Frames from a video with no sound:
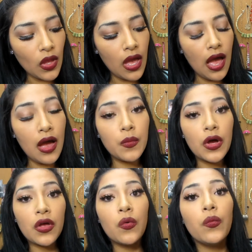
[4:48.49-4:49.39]

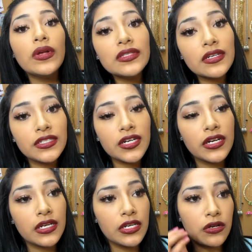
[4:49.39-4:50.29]
um, once I
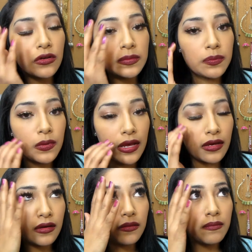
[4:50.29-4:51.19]
started, you know,
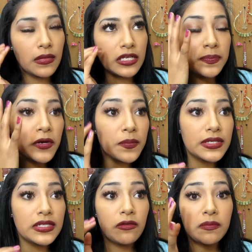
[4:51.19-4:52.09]
like
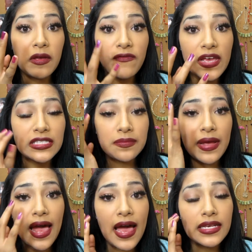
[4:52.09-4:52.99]
experimenting with my face and
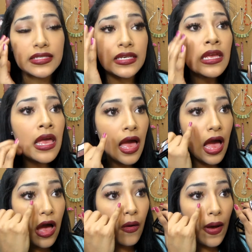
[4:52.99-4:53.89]
my eyes and
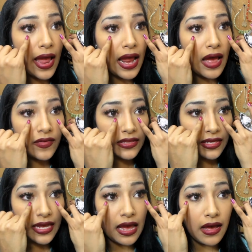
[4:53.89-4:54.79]
how I have like the
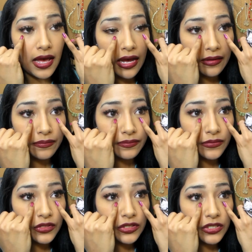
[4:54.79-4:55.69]
cat um,
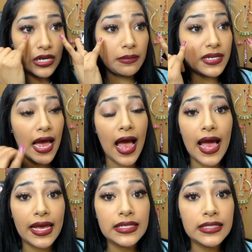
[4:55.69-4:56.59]
shaped
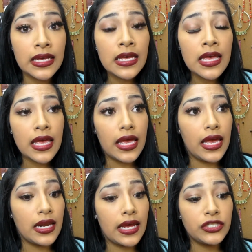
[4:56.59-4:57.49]
eyes
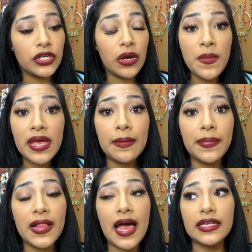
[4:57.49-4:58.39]
and I took a
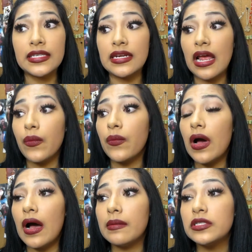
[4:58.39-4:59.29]
makeup class and I
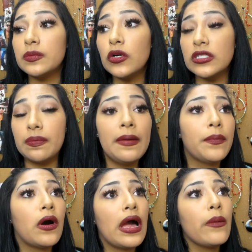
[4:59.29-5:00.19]
um, spoke to
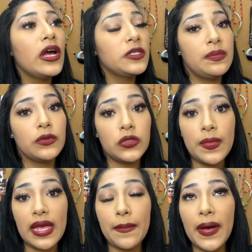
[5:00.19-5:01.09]
people. I watched people do
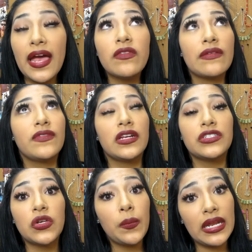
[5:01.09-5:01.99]
makeup. I have done
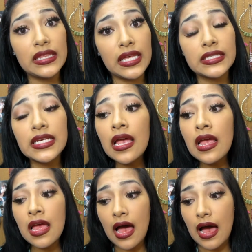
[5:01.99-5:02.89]
so many things.
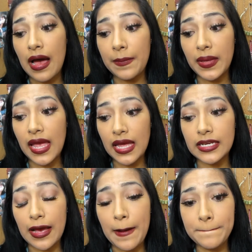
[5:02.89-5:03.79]
Um, and
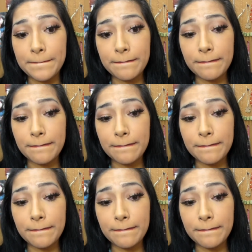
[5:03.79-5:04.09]
um,